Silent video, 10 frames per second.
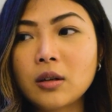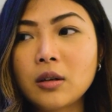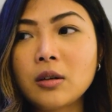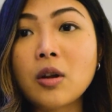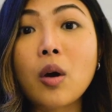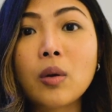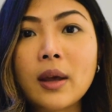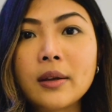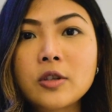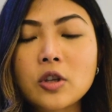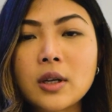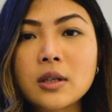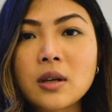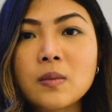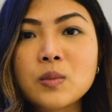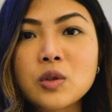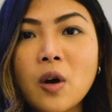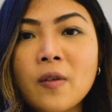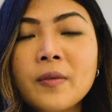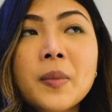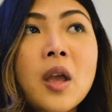knowledge in terms of